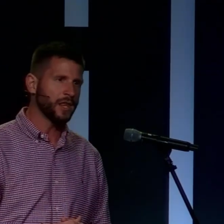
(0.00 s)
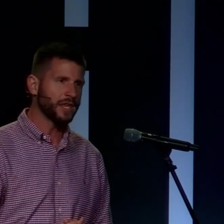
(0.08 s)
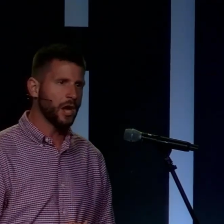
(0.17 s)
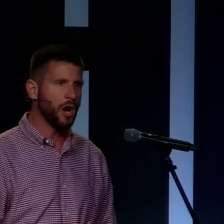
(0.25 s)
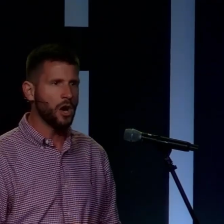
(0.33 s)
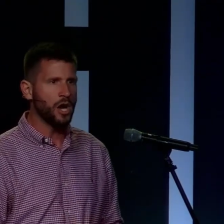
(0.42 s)

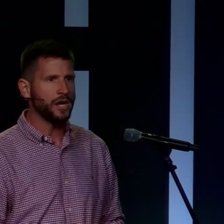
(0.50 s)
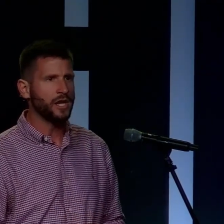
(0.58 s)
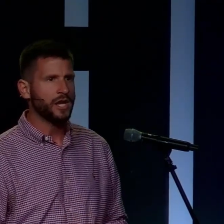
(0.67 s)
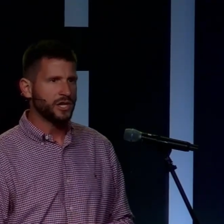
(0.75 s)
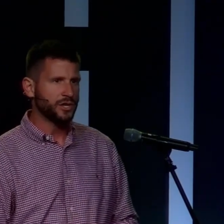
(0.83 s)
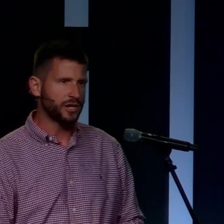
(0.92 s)
early
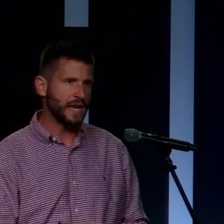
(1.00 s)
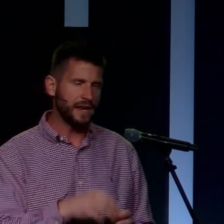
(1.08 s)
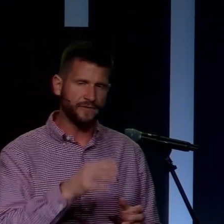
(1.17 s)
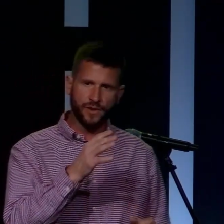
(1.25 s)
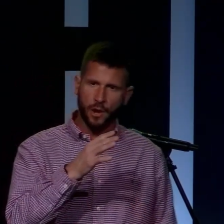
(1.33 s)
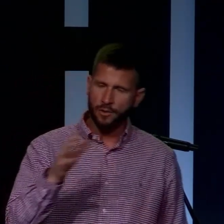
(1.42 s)
on, you're
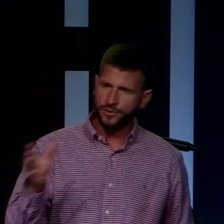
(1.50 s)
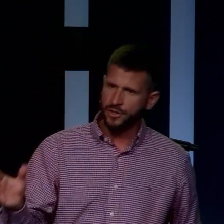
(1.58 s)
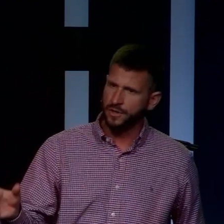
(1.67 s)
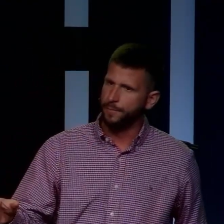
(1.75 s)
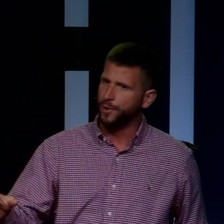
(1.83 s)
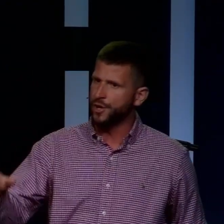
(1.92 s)
kind of going
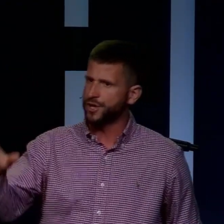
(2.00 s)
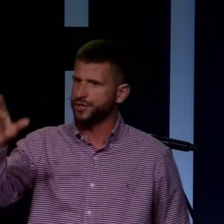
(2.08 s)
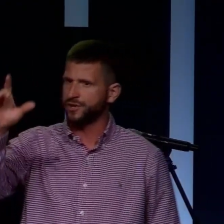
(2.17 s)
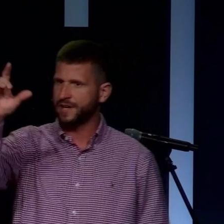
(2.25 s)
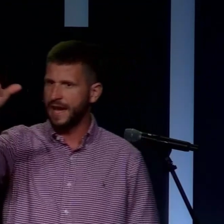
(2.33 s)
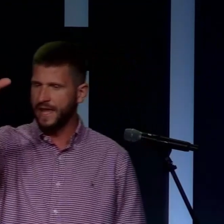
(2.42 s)
through the book
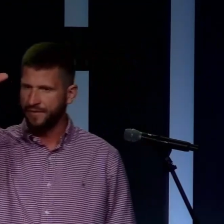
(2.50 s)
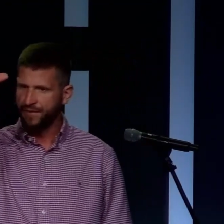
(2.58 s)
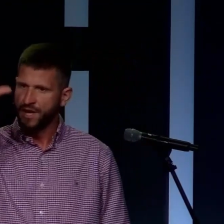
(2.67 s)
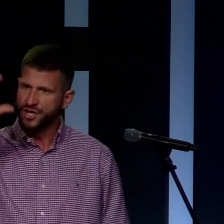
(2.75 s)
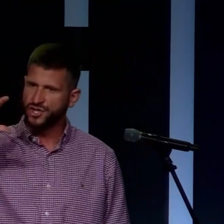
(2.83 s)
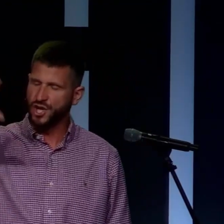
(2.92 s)
and you're kind
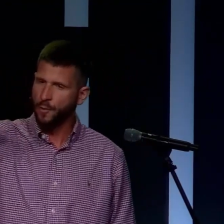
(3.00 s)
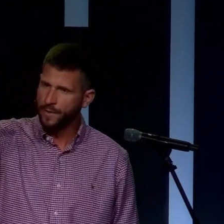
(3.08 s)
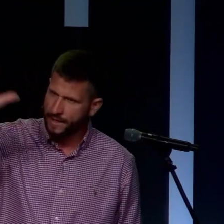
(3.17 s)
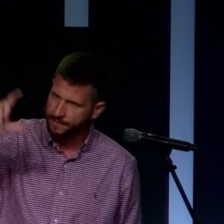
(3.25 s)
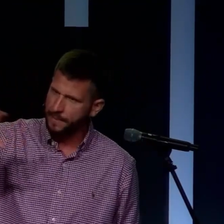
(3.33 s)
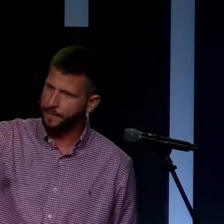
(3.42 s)
of
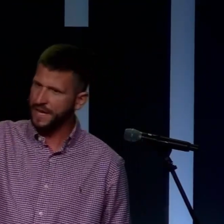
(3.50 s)
showing him the